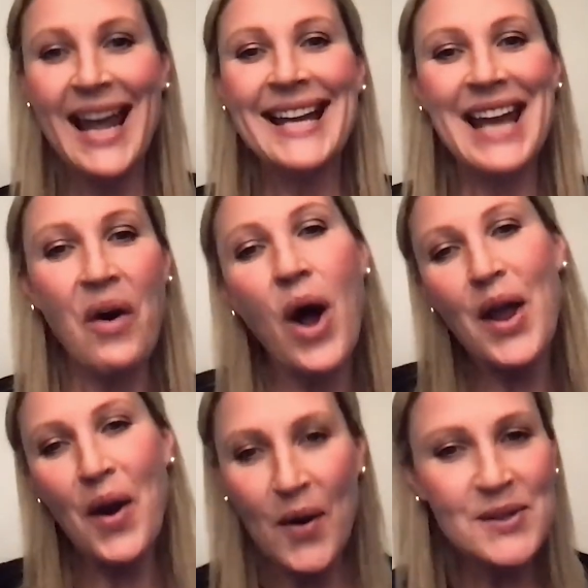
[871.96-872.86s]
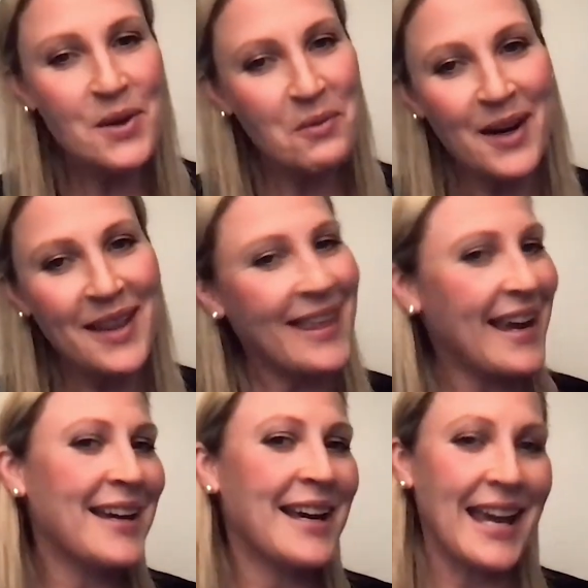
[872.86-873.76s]
Now, I also want to
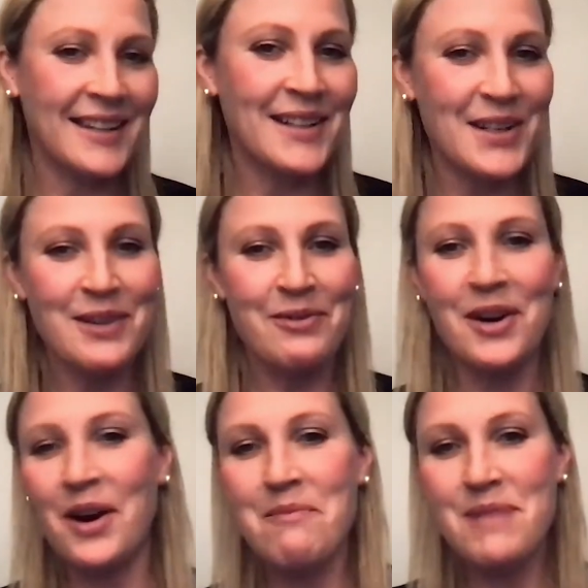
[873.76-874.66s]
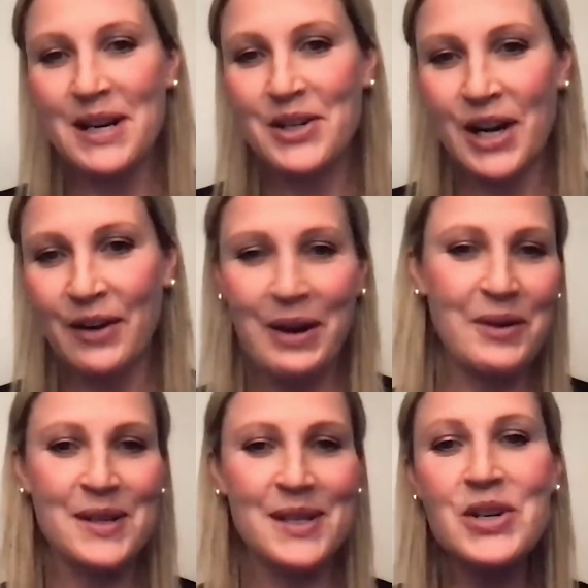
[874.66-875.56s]
thank Caitlin and give her a big shout out,
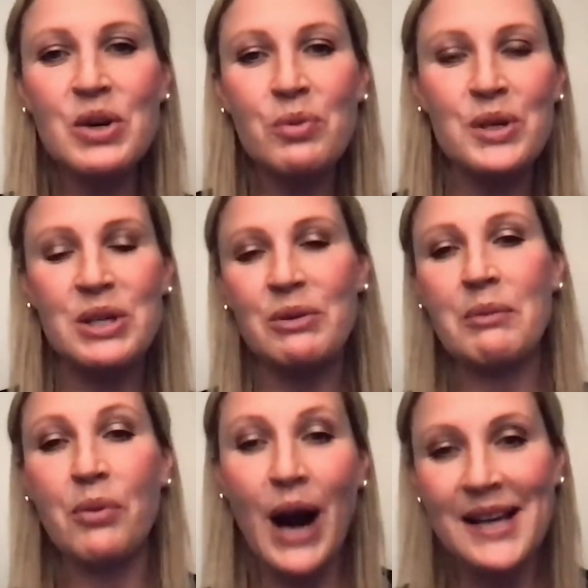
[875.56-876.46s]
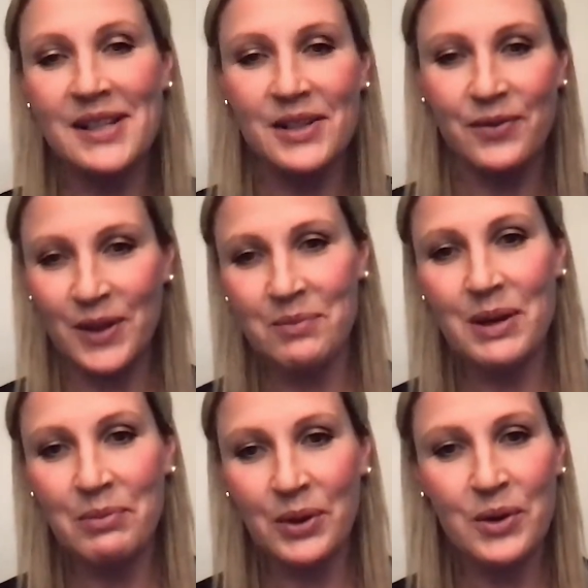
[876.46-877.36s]
because this year we're doing prizes for the
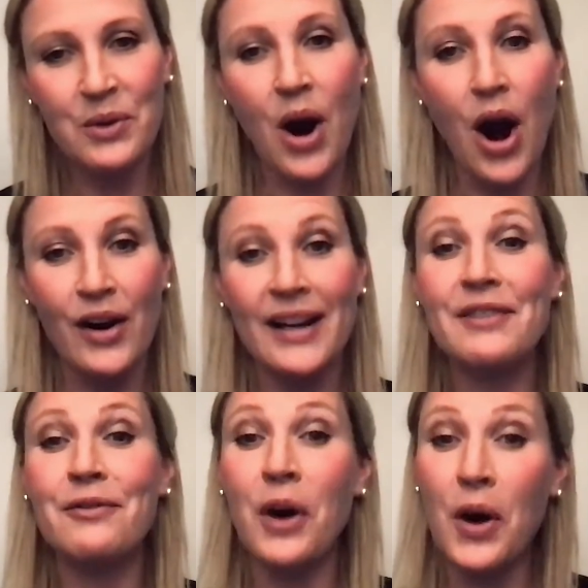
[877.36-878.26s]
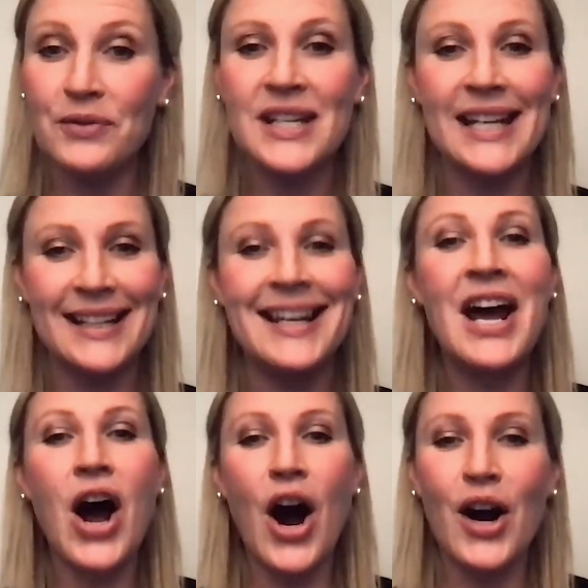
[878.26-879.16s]
people who are involved in
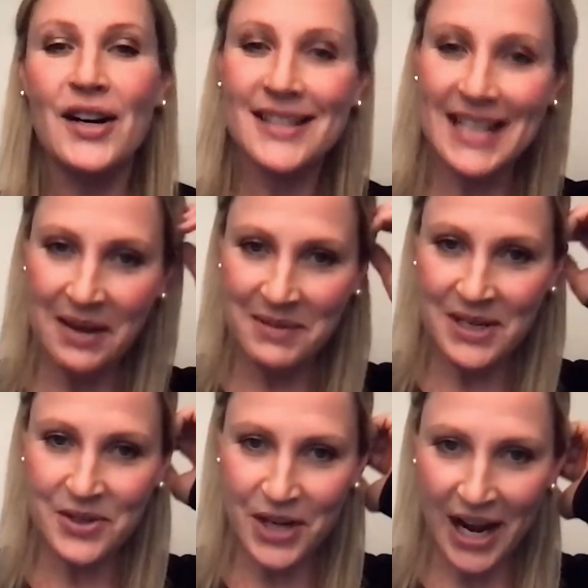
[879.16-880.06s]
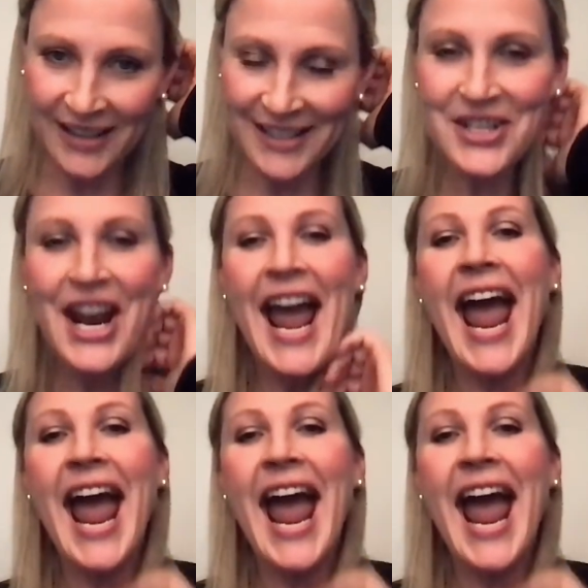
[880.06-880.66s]
our DMEs challenge.